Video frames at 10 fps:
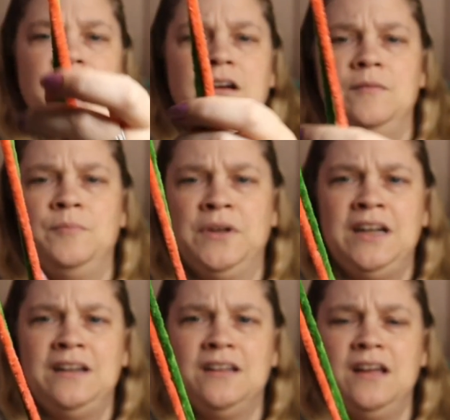but
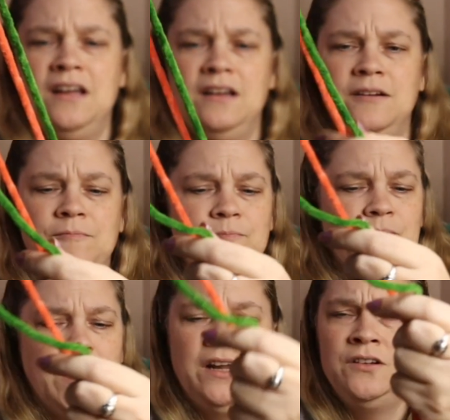
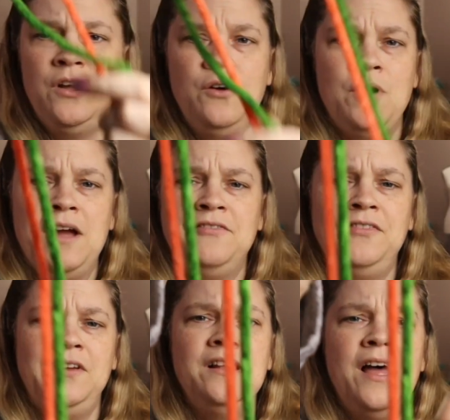I don't know, I
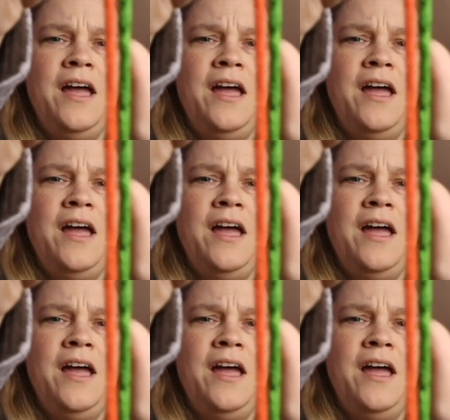feel like